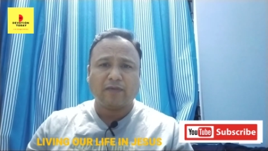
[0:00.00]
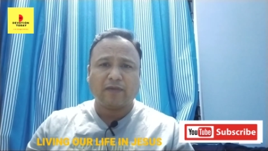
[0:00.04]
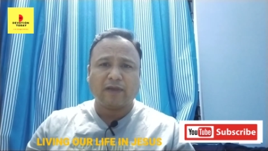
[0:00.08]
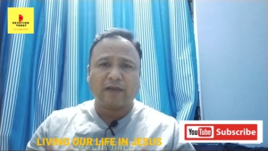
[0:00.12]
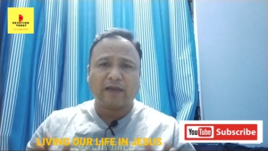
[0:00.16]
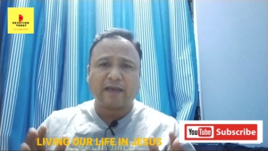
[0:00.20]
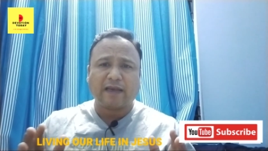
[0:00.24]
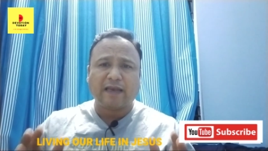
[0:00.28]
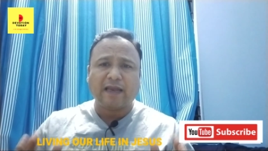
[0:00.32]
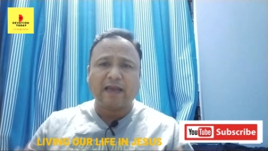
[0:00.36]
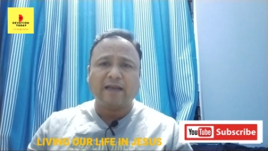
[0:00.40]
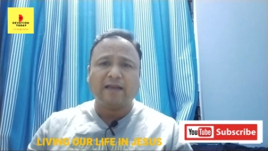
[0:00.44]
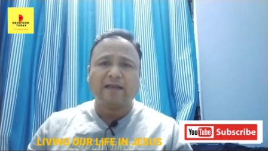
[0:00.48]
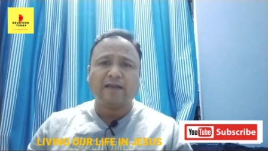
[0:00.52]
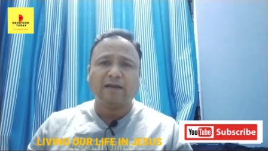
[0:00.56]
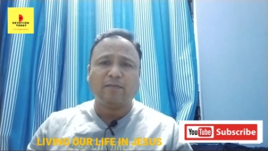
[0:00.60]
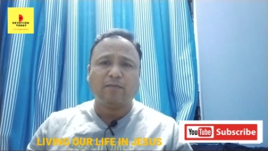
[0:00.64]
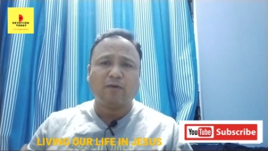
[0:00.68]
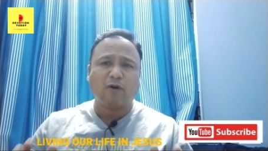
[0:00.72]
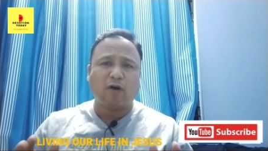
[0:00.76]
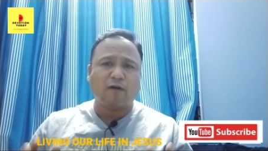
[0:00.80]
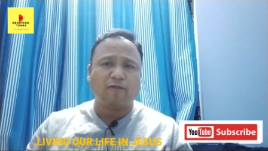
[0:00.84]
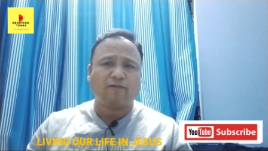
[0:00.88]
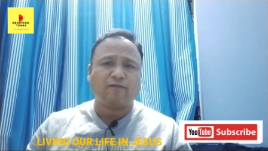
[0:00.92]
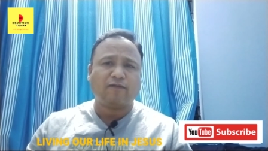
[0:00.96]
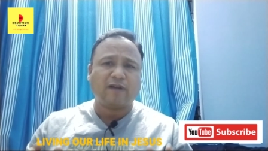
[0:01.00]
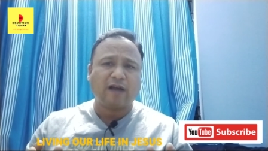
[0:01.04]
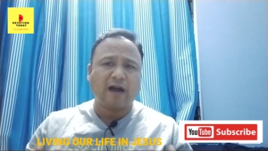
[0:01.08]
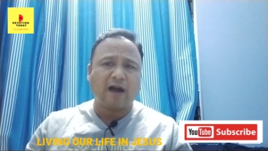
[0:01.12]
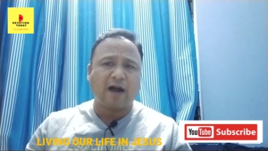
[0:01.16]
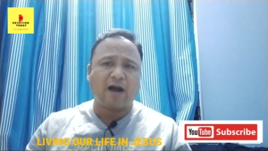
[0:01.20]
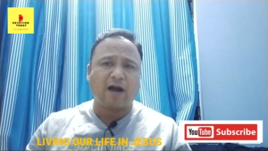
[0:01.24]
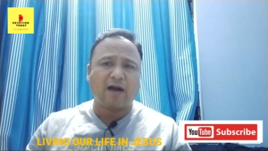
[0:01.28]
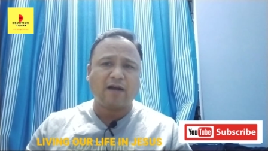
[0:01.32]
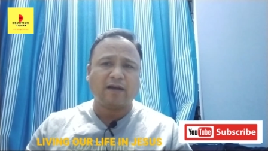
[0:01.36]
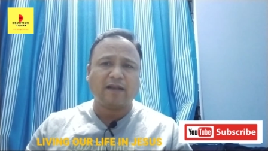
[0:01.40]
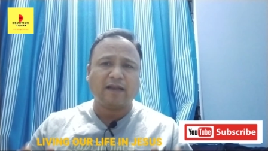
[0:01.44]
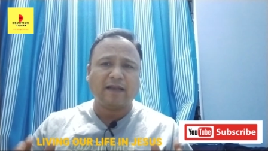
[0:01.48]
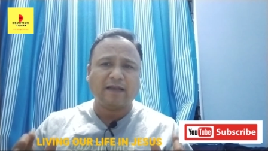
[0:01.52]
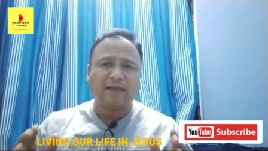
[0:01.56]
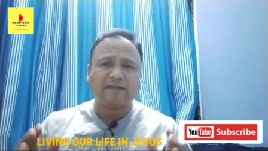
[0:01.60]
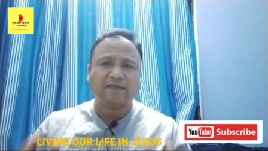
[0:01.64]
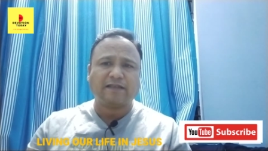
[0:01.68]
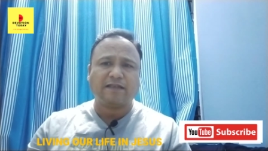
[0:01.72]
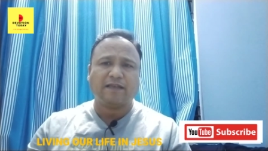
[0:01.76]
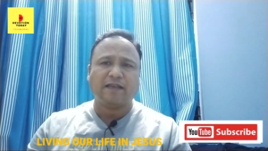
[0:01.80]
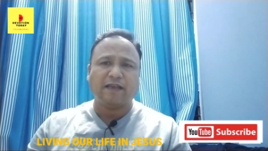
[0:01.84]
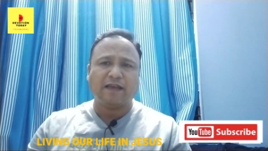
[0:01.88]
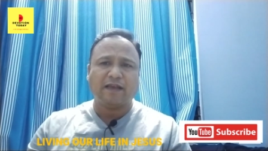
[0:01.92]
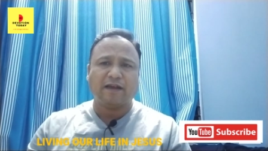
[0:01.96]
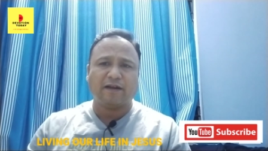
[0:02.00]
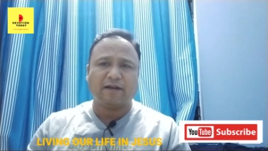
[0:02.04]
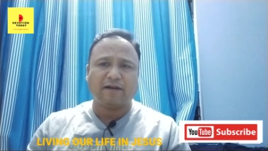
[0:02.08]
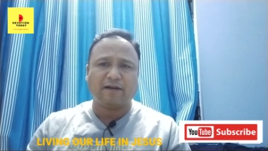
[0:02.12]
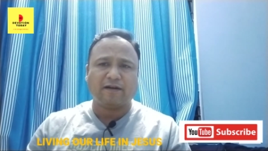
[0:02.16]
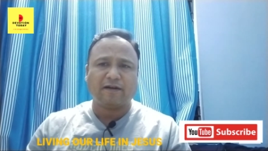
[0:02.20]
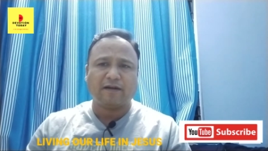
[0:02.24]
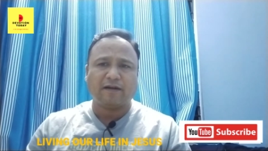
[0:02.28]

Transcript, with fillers: The kingdom of God is near.